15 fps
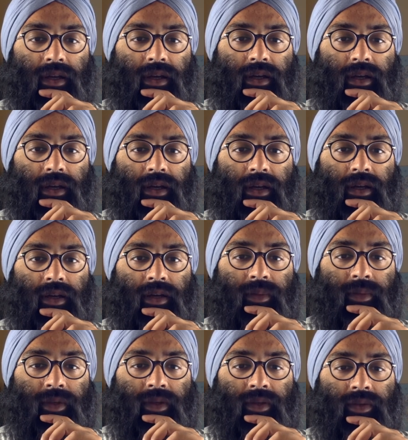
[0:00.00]

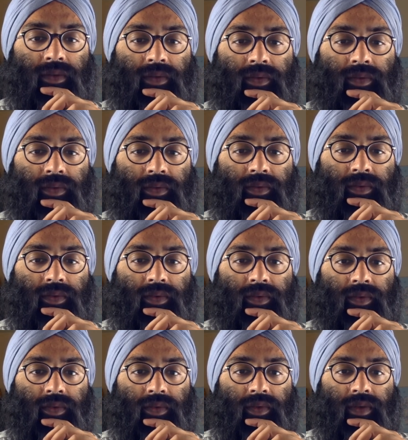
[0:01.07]
How
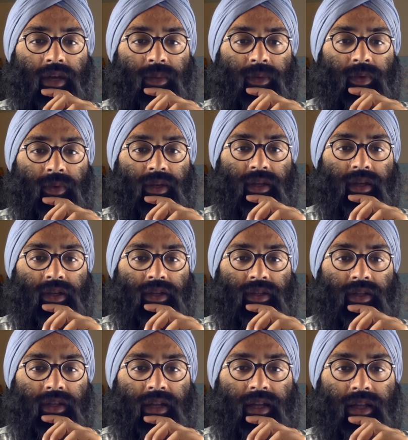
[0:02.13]
about we enter
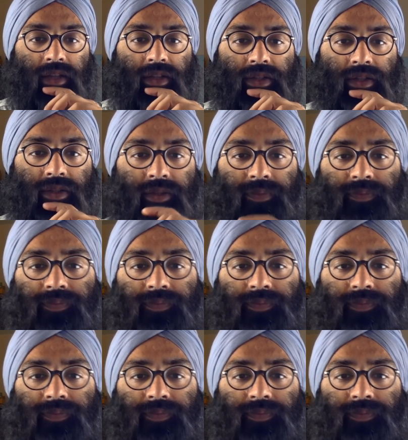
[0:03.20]
the analysis?